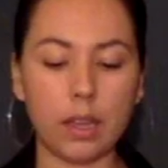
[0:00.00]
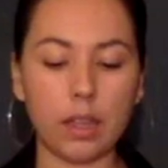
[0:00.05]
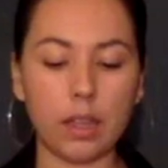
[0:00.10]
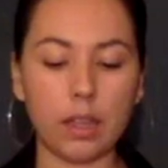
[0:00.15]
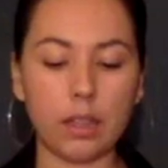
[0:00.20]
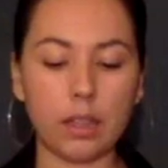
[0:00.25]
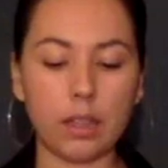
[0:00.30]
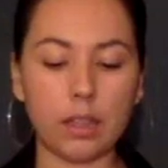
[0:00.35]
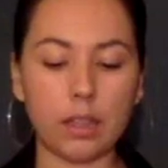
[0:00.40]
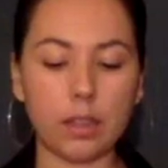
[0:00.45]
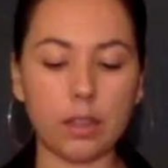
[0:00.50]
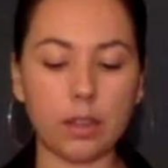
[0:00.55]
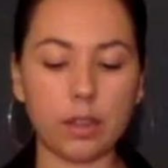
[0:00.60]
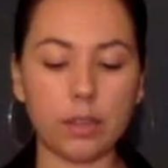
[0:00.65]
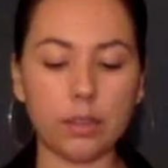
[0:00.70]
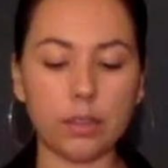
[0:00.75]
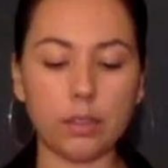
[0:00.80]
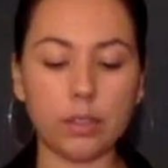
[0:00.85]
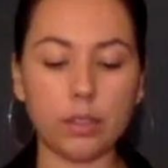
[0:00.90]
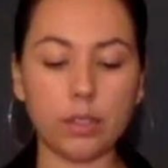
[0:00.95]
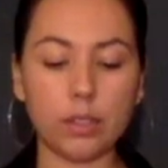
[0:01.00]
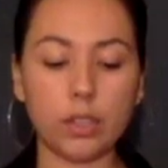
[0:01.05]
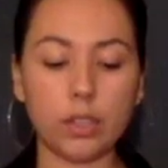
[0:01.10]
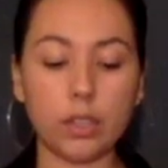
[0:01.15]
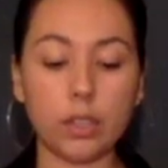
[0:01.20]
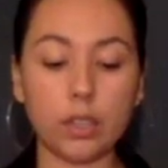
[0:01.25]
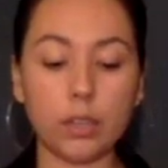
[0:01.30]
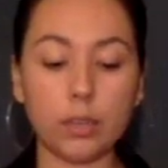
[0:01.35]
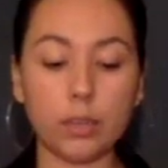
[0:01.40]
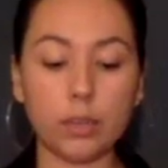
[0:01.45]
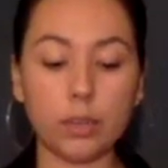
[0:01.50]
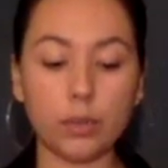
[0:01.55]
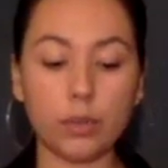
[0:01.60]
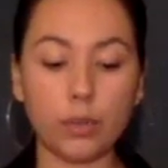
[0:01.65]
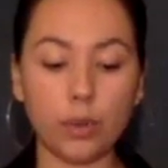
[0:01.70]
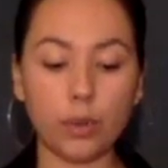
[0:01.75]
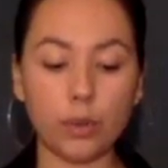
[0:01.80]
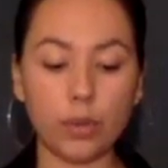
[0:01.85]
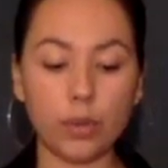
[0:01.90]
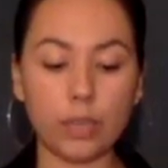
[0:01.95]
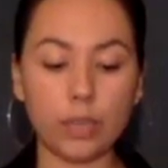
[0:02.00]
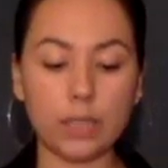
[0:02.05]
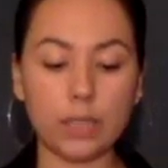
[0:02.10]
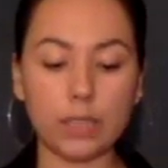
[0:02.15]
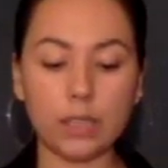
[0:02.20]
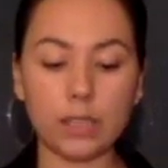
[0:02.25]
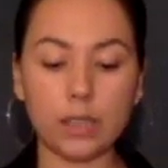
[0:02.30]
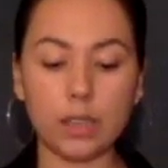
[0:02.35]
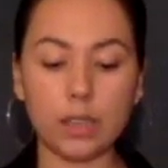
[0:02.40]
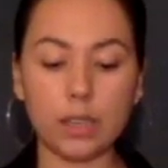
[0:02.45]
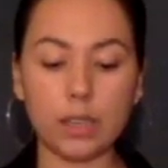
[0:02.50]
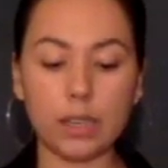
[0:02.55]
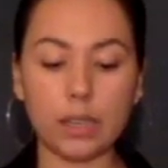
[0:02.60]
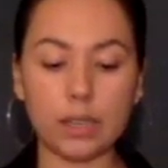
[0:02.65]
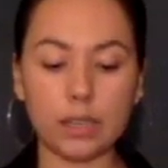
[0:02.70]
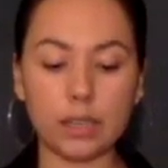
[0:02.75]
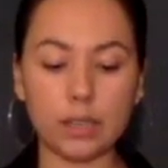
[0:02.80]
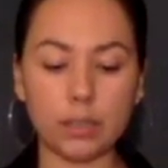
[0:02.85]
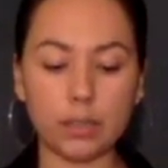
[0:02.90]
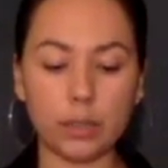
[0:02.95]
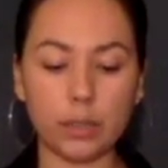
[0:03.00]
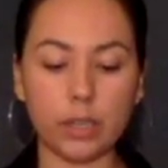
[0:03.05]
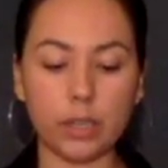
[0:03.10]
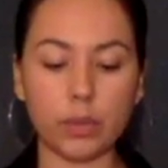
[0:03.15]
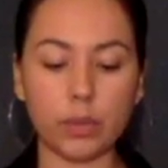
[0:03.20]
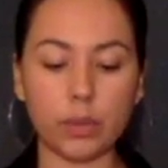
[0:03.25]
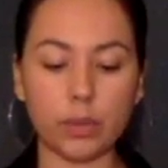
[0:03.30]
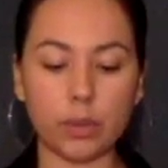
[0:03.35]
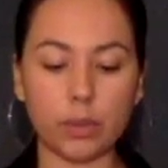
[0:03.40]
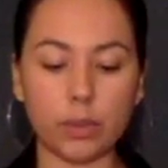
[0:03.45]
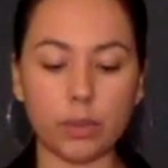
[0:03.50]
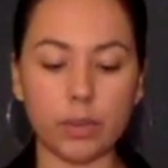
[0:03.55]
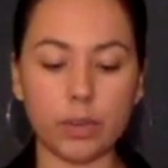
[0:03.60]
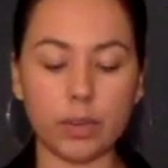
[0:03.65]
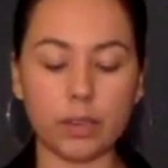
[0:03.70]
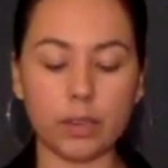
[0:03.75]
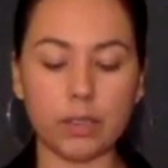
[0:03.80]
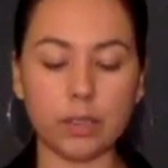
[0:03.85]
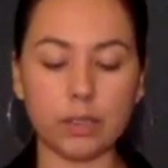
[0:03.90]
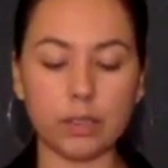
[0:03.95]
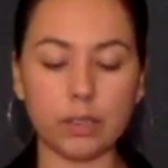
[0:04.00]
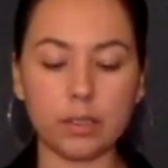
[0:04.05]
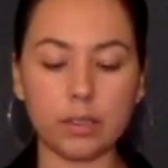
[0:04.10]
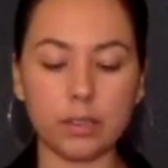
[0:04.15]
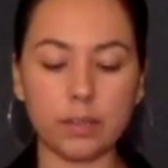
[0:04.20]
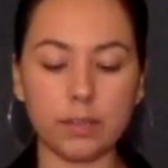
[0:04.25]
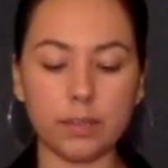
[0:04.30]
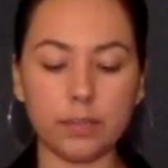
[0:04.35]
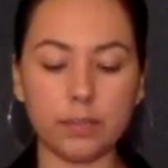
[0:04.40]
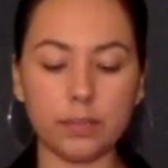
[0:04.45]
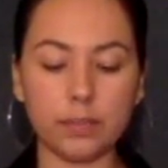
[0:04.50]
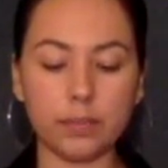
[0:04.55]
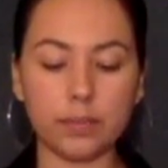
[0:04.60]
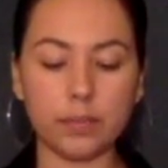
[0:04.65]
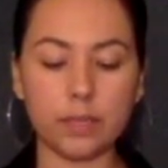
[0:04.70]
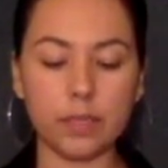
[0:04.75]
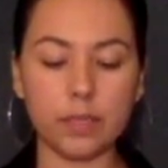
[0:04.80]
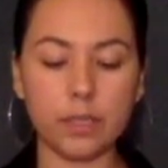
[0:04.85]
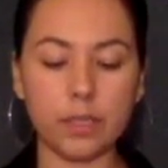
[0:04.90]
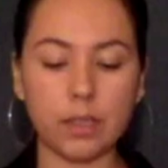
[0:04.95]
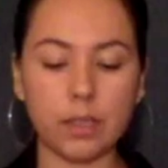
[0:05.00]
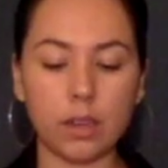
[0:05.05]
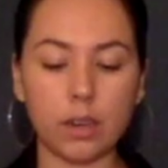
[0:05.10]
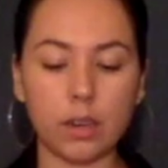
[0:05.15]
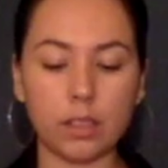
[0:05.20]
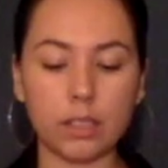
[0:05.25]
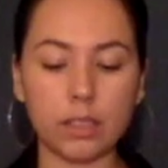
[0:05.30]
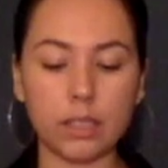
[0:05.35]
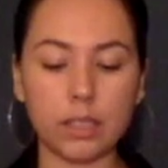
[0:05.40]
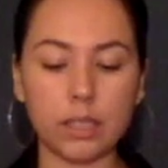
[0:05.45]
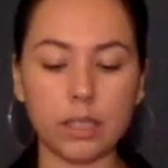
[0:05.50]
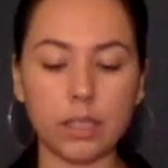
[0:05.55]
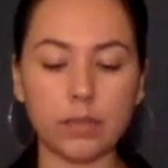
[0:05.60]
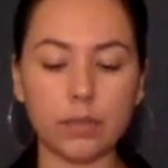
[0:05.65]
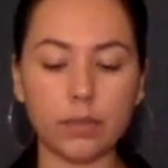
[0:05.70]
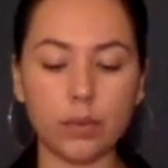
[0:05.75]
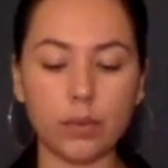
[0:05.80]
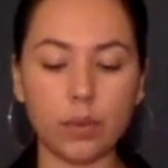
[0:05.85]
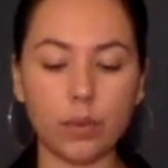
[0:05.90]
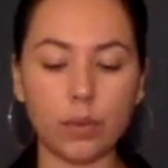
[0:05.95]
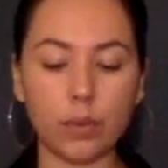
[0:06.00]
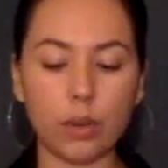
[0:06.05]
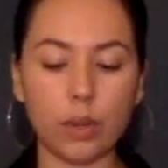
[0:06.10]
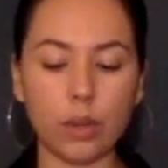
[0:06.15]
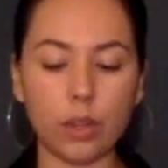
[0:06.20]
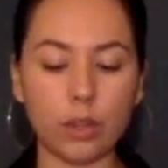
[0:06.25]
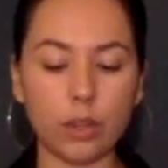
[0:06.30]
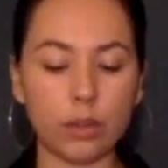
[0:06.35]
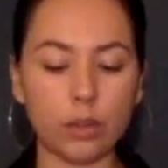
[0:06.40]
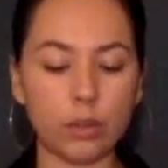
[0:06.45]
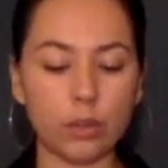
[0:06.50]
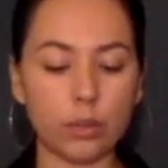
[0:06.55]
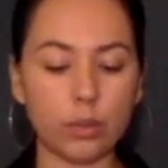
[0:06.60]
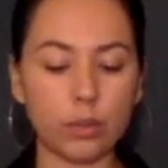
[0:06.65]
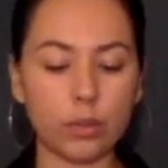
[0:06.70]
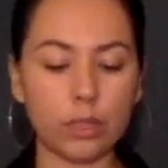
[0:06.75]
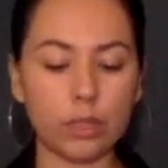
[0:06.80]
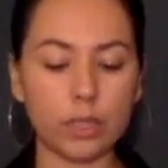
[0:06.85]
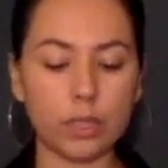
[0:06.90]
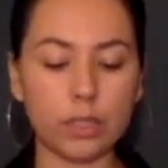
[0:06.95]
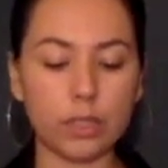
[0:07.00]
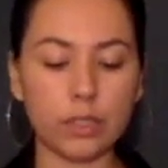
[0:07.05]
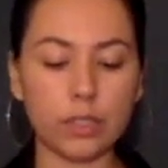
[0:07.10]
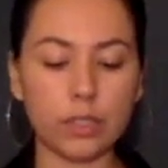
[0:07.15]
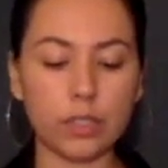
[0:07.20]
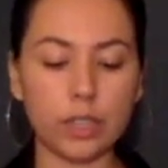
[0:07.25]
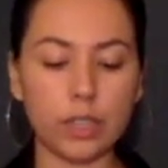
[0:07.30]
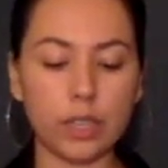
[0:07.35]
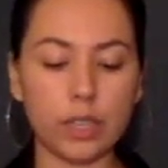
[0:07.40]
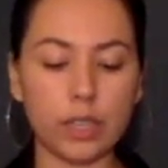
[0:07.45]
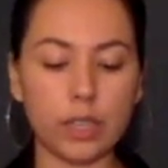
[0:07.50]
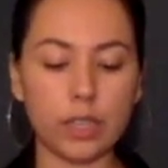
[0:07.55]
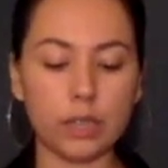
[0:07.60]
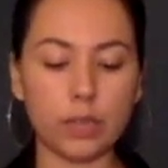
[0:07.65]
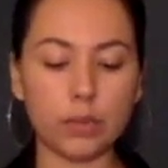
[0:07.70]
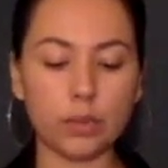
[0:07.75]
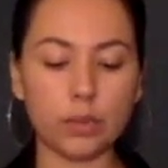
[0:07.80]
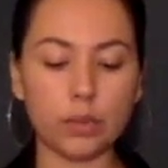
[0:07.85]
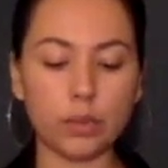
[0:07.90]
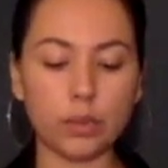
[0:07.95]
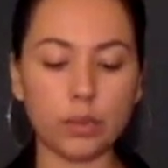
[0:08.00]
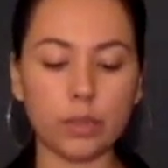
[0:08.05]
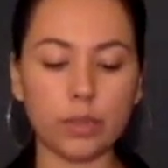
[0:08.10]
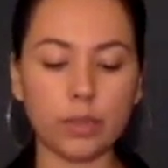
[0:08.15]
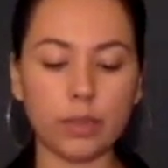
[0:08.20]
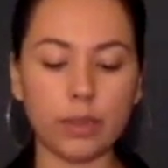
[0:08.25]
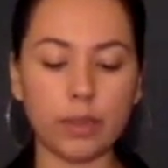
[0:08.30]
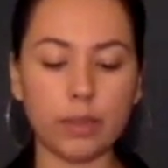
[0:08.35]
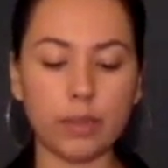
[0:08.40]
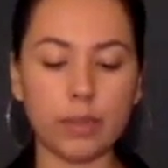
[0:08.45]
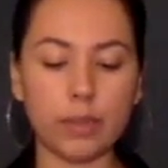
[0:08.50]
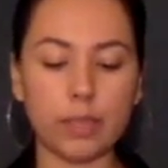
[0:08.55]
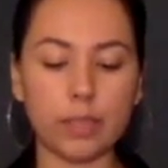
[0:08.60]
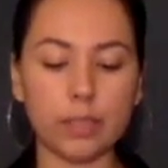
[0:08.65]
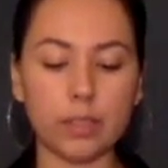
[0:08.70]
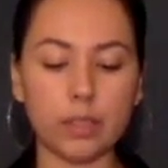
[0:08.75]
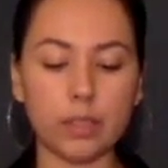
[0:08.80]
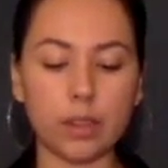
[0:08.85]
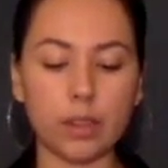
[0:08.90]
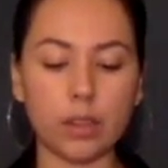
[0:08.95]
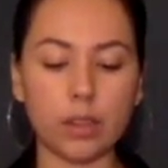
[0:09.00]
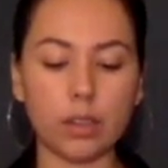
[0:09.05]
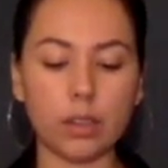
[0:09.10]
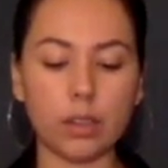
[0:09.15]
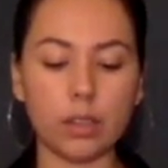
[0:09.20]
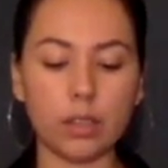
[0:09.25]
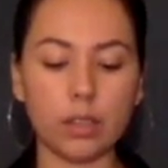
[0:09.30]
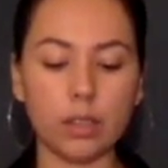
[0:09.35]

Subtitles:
And then the officer hung up the phone and did not let us speak with our parents. Our second phone call was yesterday and it was only 5 minutes long.